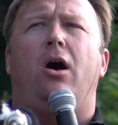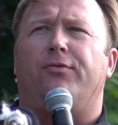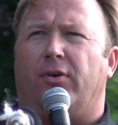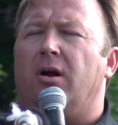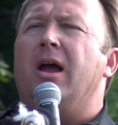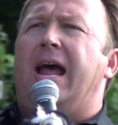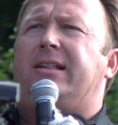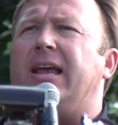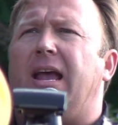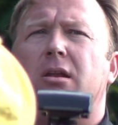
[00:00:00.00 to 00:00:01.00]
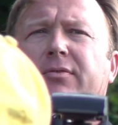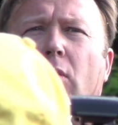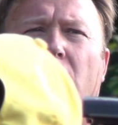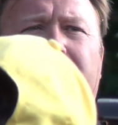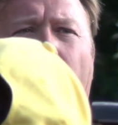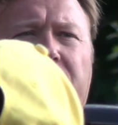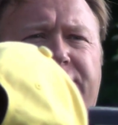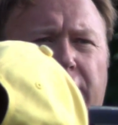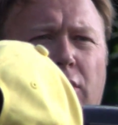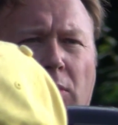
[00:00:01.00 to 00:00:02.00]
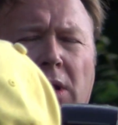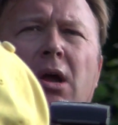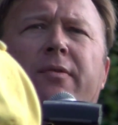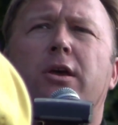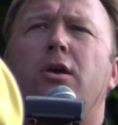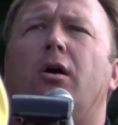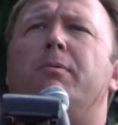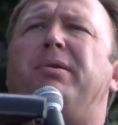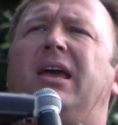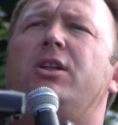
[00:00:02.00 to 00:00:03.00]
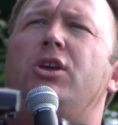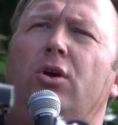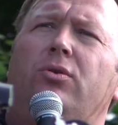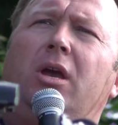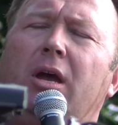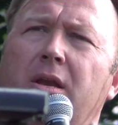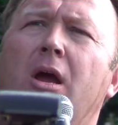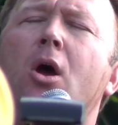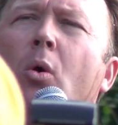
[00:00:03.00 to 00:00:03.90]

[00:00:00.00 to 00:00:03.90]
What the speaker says: over at the end of World War II. The European Union